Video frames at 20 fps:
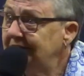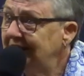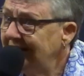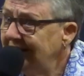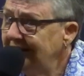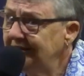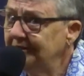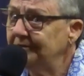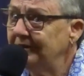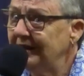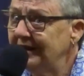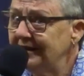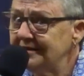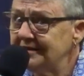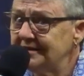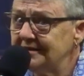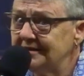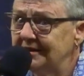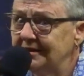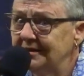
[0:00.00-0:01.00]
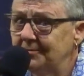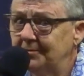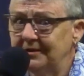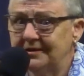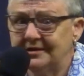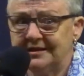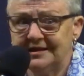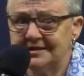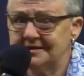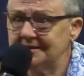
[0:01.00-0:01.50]
10 of us,
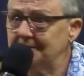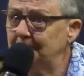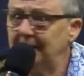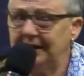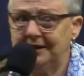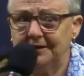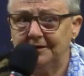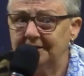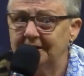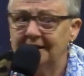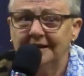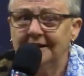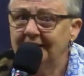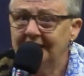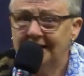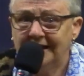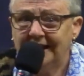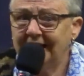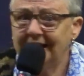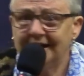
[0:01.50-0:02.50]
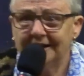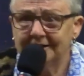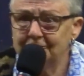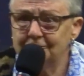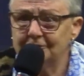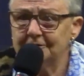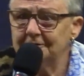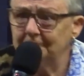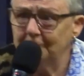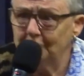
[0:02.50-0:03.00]
but there's about
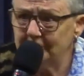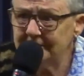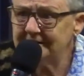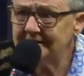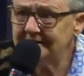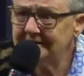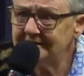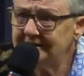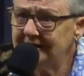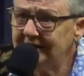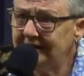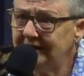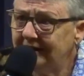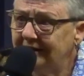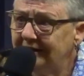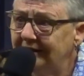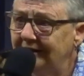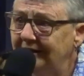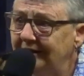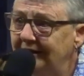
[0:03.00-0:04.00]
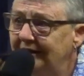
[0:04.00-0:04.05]
100 voices here.